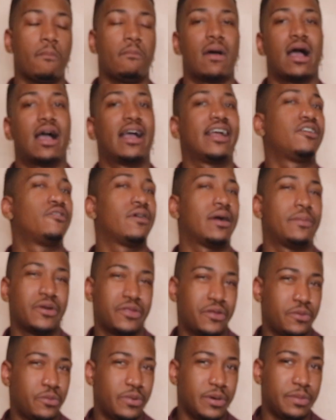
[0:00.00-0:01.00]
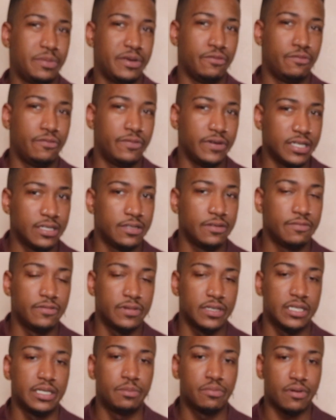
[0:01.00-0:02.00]
my grandmother would be really,
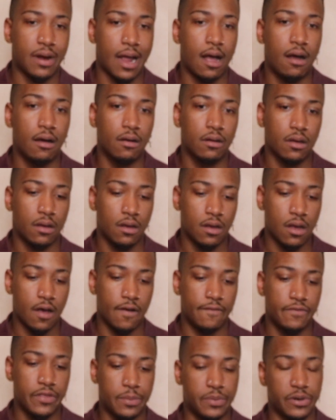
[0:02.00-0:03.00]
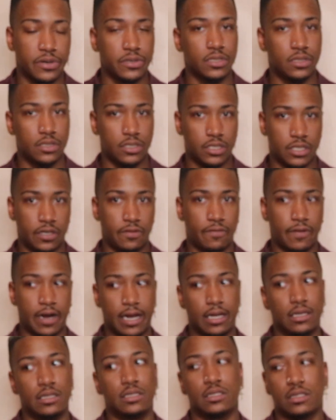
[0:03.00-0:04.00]
really proud of the person she
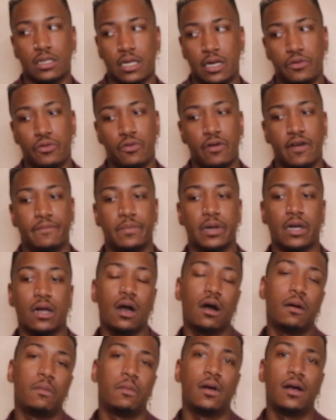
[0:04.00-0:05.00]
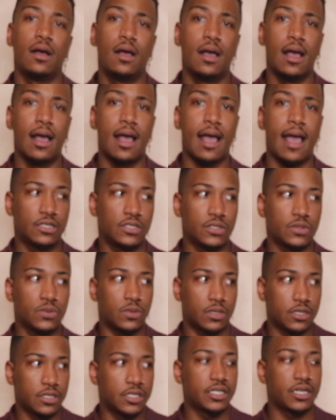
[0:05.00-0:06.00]
raised and who I've become. I just
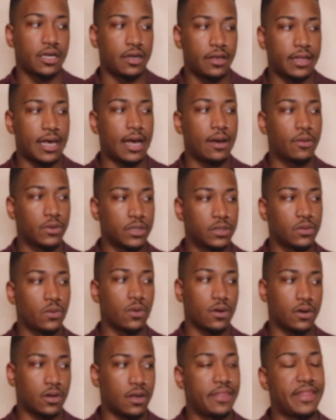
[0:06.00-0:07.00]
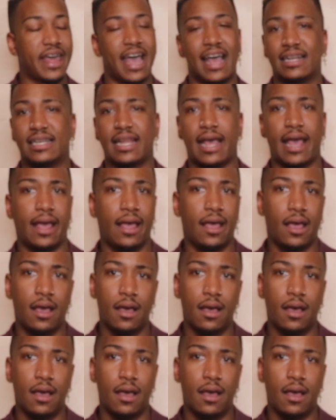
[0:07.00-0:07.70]
want to share that with the world on that day.